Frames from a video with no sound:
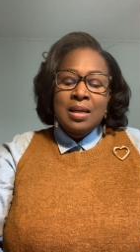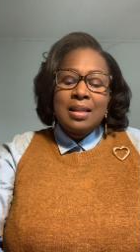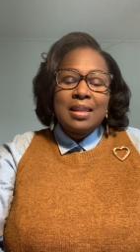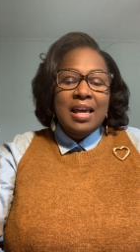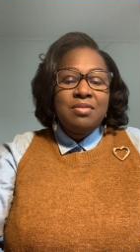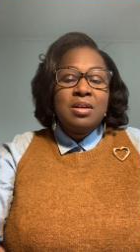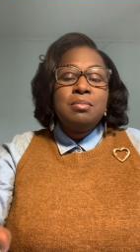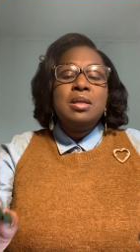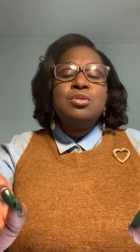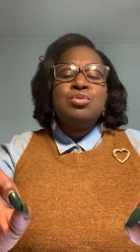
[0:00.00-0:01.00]
Life can
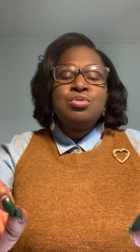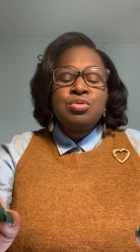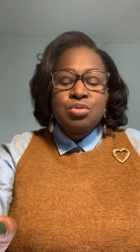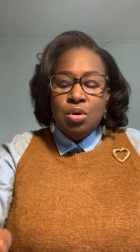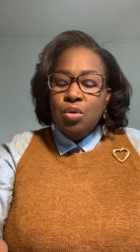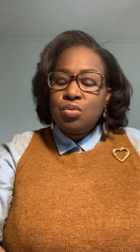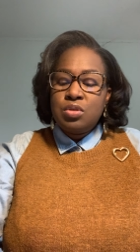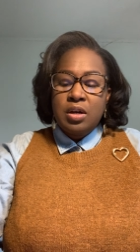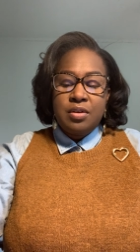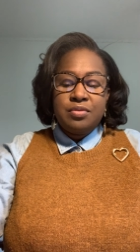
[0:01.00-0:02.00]
be so
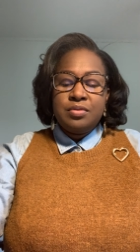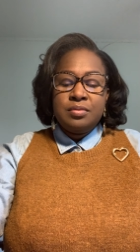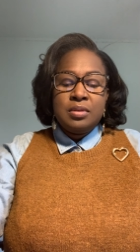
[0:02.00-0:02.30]
tough,